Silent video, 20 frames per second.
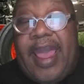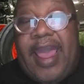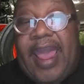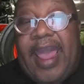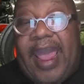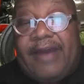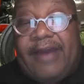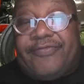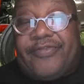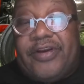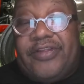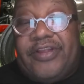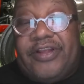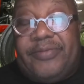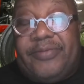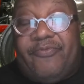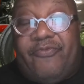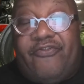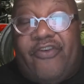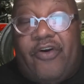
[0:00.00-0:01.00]
after the
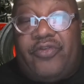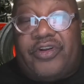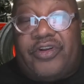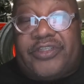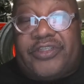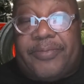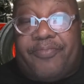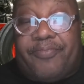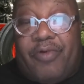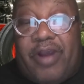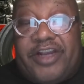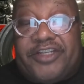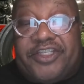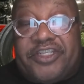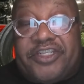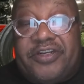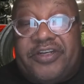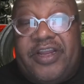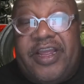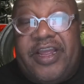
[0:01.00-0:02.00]
voter
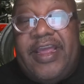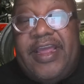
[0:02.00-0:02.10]
suppression,